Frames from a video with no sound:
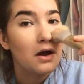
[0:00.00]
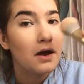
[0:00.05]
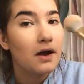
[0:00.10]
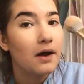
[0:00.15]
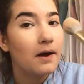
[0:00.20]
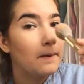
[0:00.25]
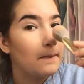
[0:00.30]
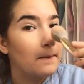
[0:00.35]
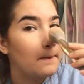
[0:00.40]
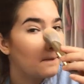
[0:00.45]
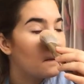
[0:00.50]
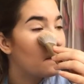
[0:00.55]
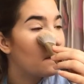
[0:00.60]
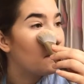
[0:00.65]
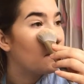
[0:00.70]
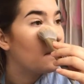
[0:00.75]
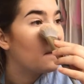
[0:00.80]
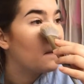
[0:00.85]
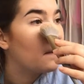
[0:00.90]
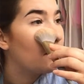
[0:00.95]

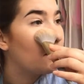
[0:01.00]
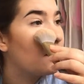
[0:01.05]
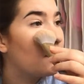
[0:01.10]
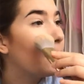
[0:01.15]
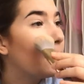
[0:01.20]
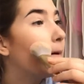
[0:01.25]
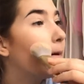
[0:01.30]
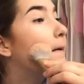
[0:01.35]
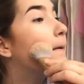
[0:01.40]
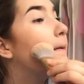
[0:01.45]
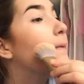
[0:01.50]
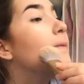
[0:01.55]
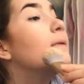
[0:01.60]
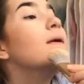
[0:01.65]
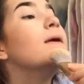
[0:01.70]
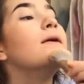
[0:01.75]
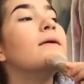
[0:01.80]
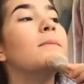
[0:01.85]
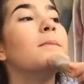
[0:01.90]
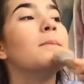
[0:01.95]

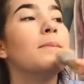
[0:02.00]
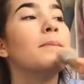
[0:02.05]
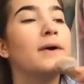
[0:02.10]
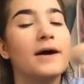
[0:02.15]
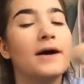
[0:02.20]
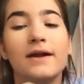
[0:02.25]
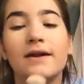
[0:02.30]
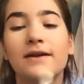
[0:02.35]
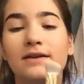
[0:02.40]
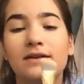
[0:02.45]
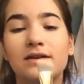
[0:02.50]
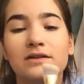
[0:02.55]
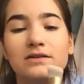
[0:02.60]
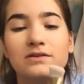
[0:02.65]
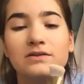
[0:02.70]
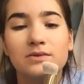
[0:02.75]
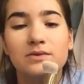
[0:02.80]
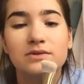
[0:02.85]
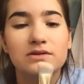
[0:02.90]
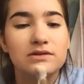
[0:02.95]
But this
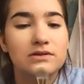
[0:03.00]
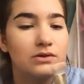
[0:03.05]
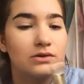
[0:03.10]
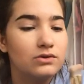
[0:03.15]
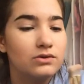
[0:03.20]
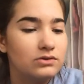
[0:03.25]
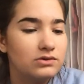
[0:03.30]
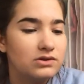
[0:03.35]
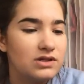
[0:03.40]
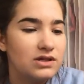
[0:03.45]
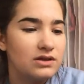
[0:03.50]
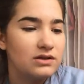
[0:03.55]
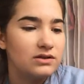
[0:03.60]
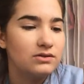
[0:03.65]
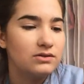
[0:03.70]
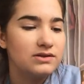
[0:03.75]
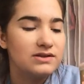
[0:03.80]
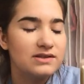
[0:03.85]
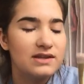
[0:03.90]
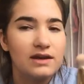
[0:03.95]
one's cool too.
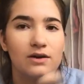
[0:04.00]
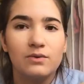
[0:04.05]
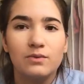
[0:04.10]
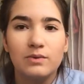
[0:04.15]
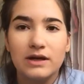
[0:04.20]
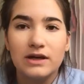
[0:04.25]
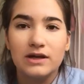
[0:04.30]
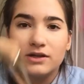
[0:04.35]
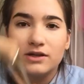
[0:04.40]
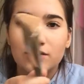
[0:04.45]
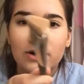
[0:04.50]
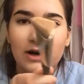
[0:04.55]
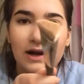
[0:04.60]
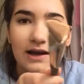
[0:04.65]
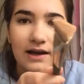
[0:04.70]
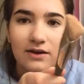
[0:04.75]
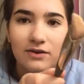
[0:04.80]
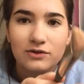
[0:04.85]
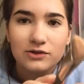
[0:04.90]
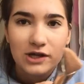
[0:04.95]
It's like a weird
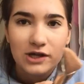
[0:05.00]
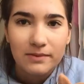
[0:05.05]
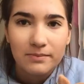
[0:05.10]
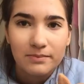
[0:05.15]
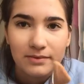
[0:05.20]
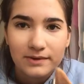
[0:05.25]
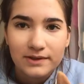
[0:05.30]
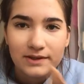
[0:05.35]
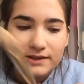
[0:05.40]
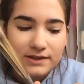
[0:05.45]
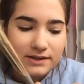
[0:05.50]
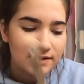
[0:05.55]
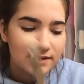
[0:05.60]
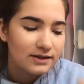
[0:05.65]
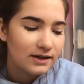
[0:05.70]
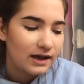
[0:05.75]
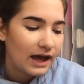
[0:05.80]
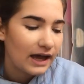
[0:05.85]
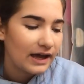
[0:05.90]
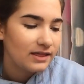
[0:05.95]
triangle shape.
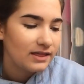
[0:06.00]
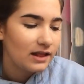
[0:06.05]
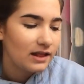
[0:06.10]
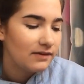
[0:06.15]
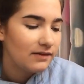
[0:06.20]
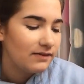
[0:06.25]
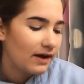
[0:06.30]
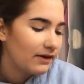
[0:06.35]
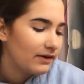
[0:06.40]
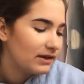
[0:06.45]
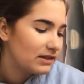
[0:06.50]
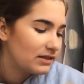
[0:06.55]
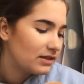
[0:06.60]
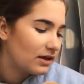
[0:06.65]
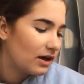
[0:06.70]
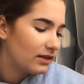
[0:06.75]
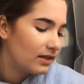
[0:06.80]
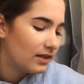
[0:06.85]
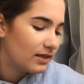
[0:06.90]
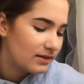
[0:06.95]
I love how I
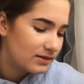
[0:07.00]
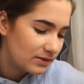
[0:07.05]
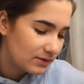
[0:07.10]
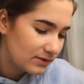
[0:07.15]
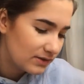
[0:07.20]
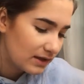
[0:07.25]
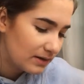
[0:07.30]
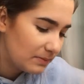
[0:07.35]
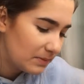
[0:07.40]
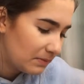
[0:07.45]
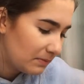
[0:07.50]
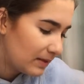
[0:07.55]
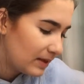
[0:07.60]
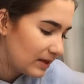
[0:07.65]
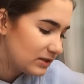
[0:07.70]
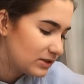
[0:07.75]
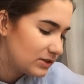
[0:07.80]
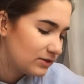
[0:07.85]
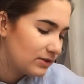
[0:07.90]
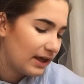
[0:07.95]
thought that this was going to be me,
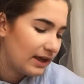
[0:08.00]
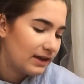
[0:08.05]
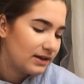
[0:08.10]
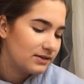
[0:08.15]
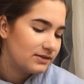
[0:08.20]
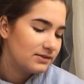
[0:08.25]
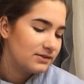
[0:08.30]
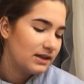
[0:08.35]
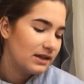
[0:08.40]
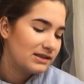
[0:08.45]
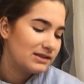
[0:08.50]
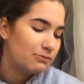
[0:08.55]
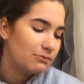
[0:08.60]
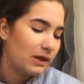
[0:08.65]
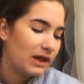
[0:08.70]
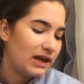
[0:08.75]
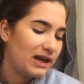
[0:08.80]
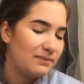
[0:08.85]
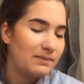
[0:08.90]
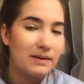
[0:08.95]
like,
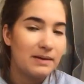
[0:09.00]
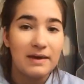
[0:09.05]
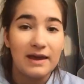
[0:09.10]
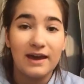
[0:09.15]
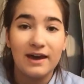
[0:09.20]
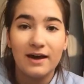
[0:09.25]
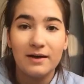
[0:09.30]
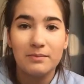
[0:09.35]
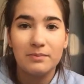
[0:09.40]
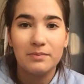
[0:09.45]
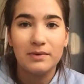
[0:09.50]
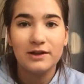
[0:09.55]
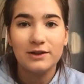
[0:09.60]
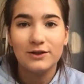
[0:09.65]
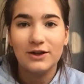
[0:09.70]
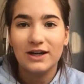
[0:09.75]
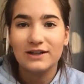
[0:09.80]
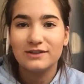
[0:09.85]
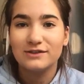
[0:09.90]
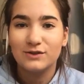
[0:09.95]
explaining my makeup, but you
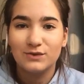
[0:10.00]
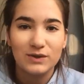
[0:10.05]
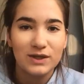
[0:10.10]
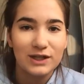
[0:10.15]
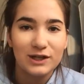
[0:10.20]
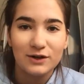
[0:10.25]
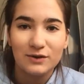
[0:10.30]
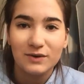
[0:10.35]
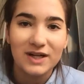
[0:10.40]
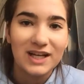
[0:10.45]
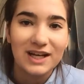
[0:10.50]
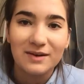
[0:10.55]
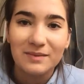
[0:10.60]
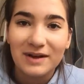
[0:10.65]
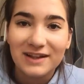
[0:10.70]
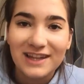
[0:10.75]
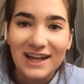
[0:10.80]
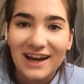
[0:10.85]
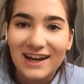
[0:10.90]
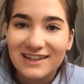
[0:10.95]
guys really don't want to hear
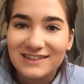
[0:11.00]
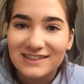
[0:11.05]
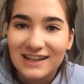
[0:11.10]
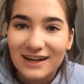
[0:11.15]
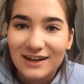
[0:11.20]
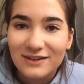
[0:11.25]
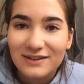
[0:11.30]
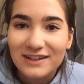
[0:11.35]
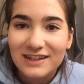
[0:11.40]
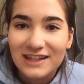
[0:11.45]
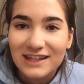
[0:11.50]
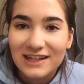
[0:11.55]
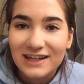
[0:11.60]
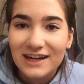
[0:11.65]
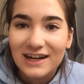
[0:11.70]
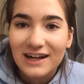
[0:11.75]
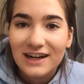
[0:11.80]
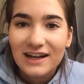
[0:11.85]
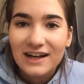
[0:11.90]
about that because I don't either.